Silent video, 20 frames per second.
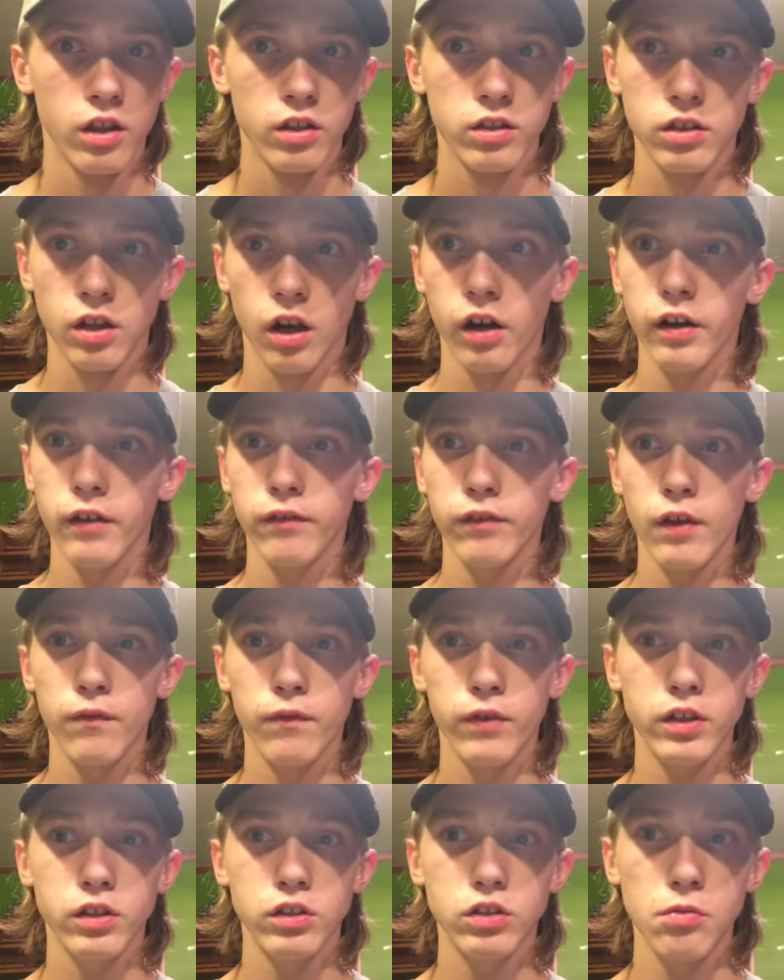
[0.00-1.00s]
Sorry if that
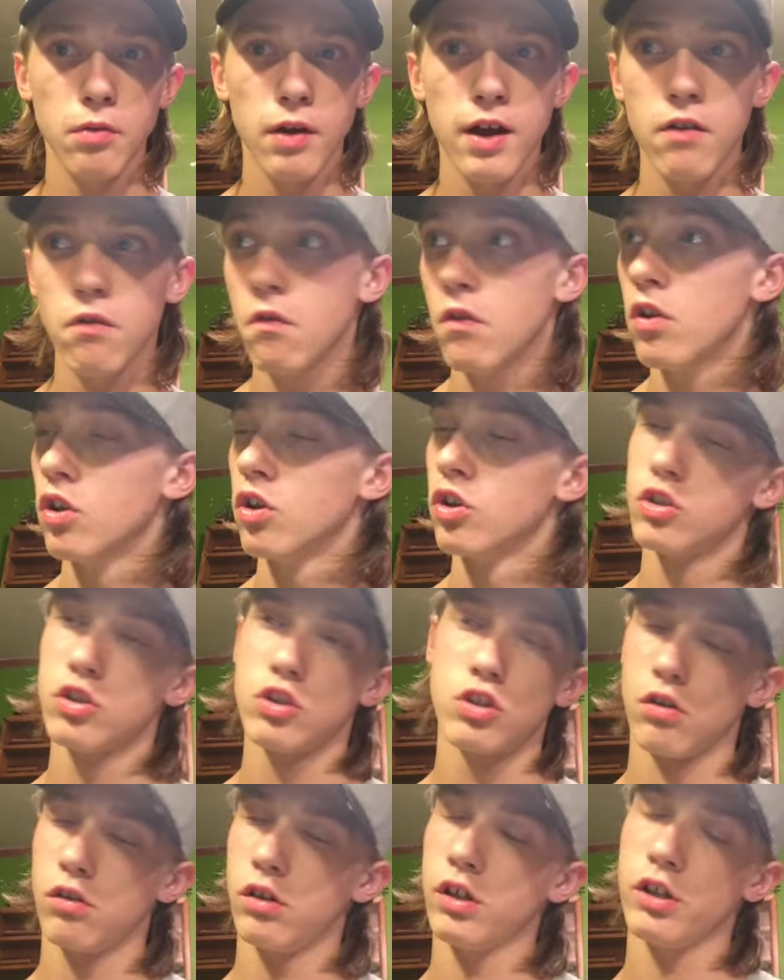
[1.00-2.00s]
freaks you out.
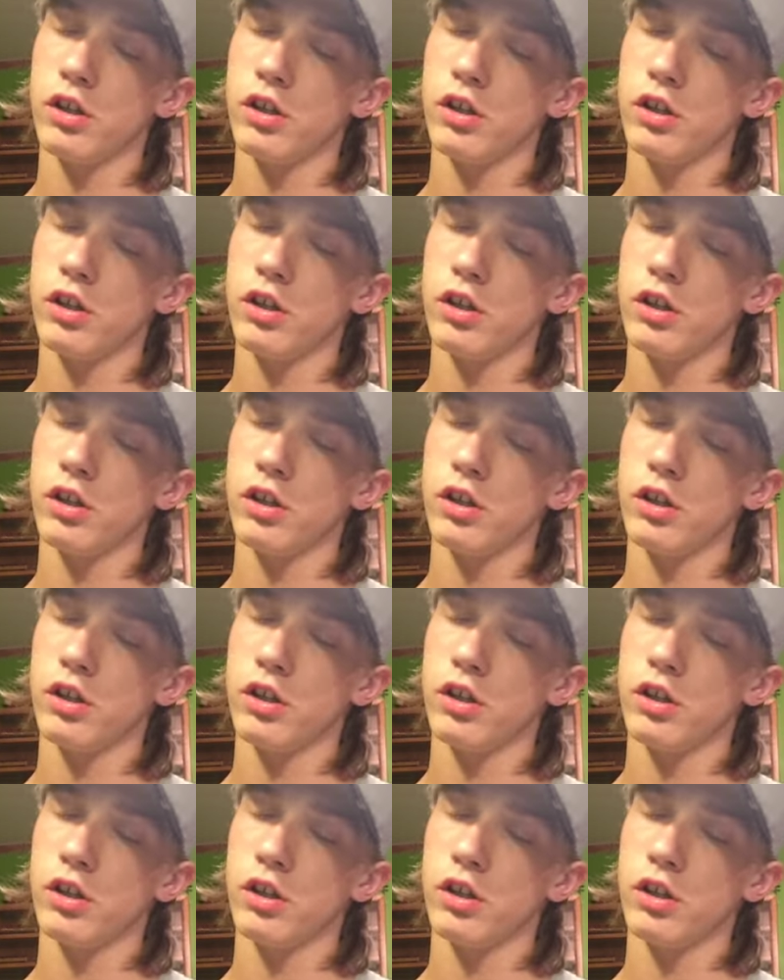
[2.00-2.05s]
Joel